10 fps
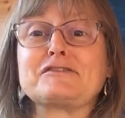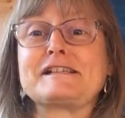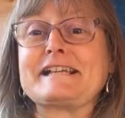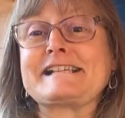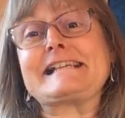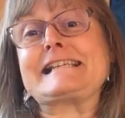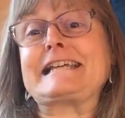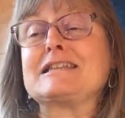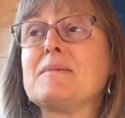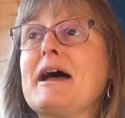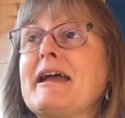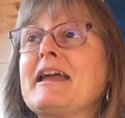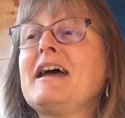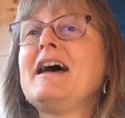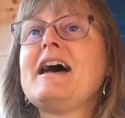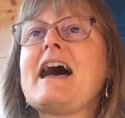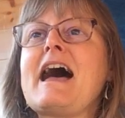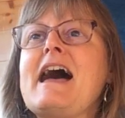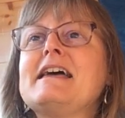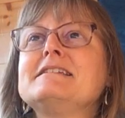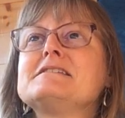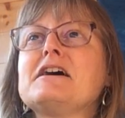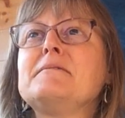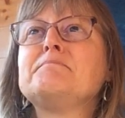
sick sitting in the back, and